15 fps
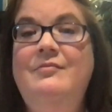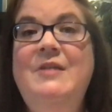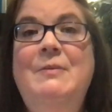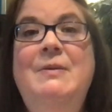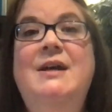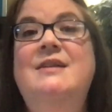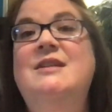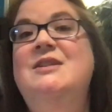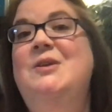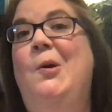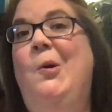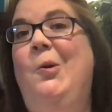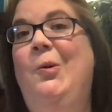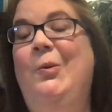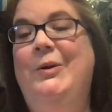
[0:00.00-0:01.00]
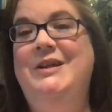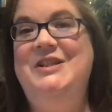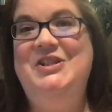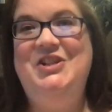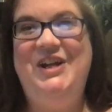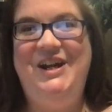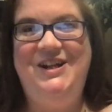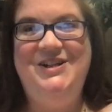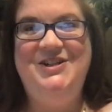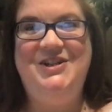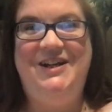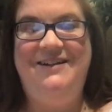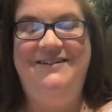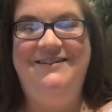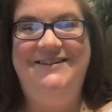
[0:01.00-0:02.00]
because it's always
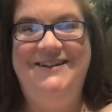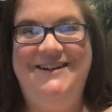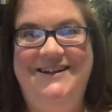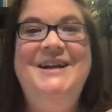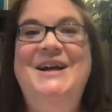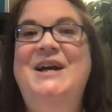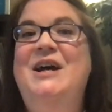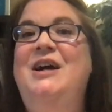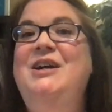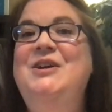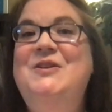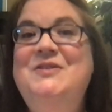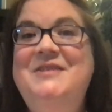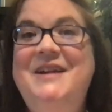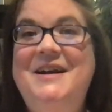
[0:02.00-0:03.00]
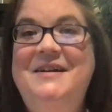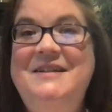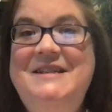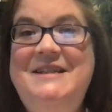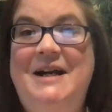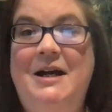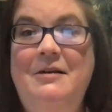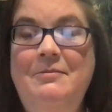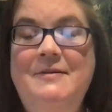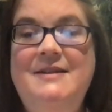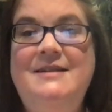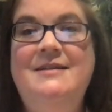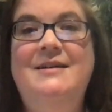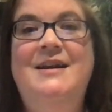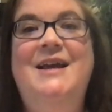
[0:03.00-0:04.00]
changing. Your next
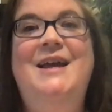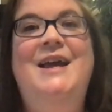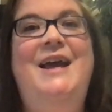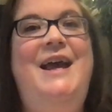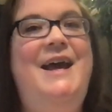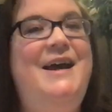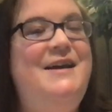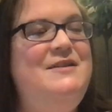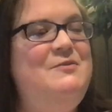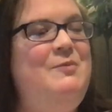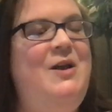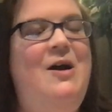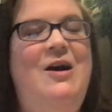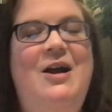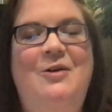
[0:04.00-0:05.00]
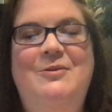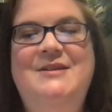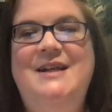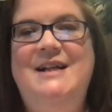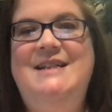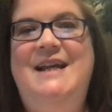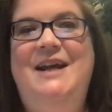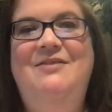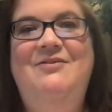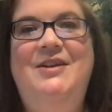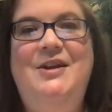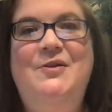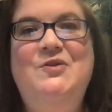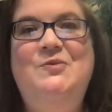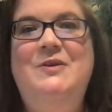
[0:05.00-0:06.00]
steps, I always like to end
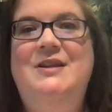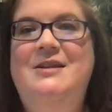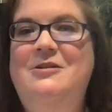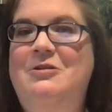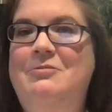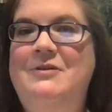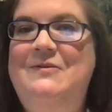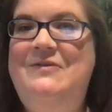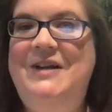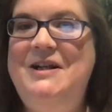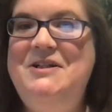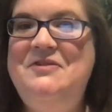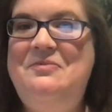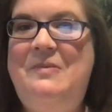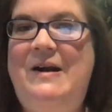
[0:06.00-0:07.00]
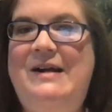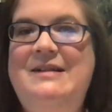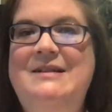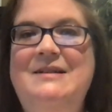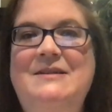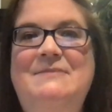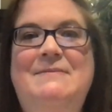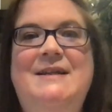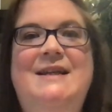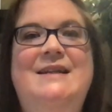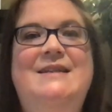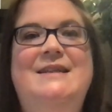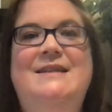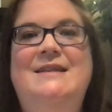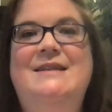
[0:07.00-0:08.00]
videos with a little reflective practice,
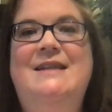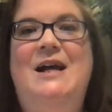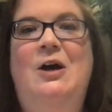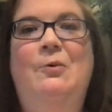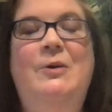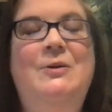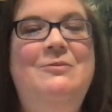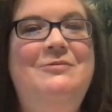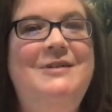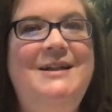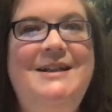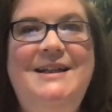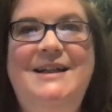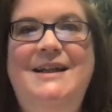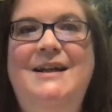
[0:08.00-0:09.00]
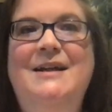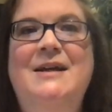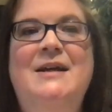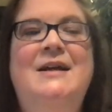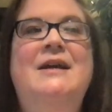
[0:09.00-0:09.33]
because this is how we really